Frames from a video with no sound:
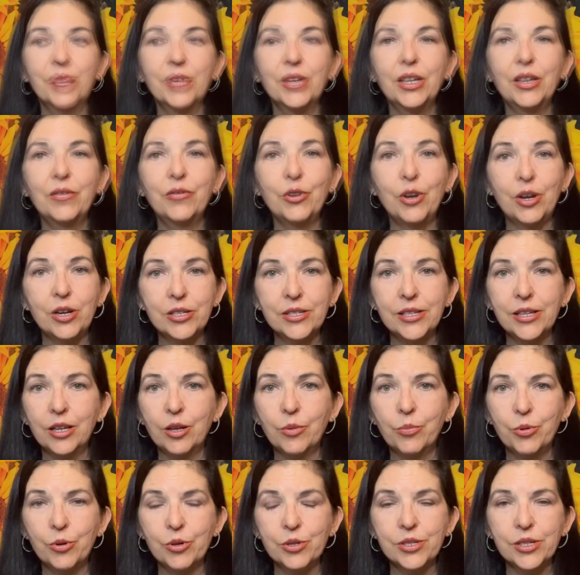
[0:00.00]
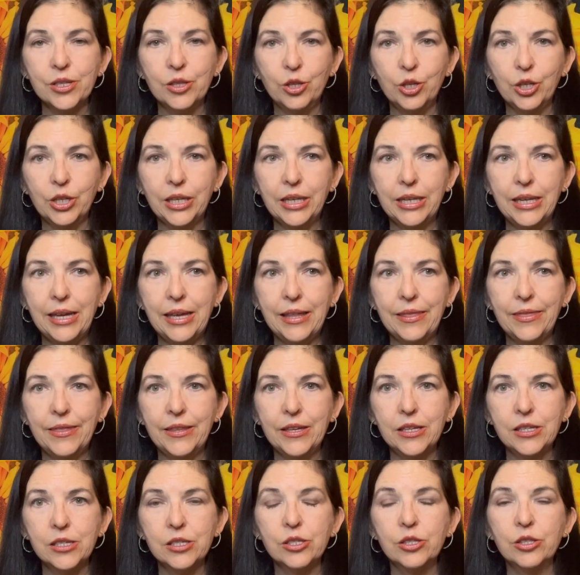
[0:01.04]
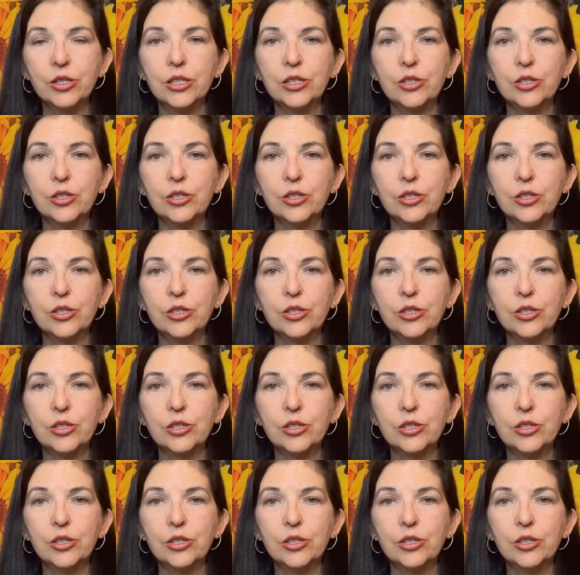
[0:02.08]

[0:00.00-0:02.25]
If you're a single person looking at this